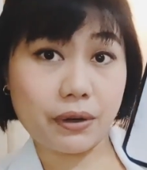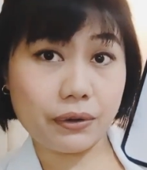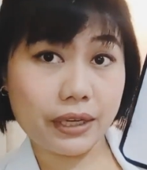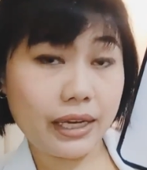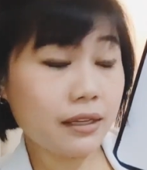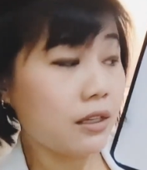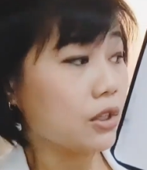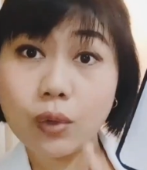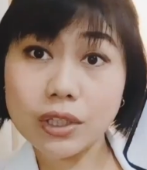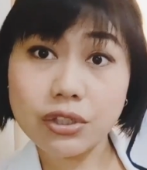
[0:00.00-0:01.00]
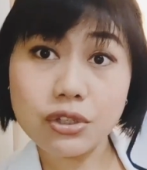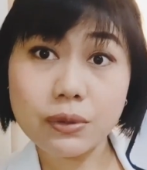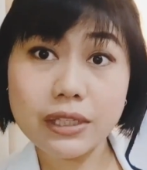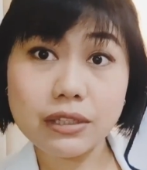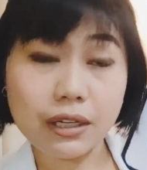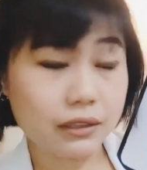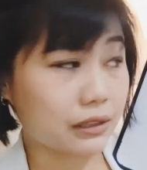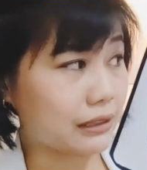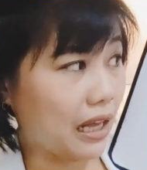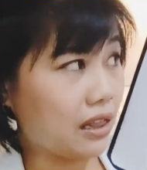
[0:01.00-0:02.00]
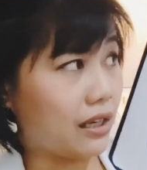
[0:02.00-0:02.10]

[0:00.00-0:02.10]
okay? So what usually doctors tell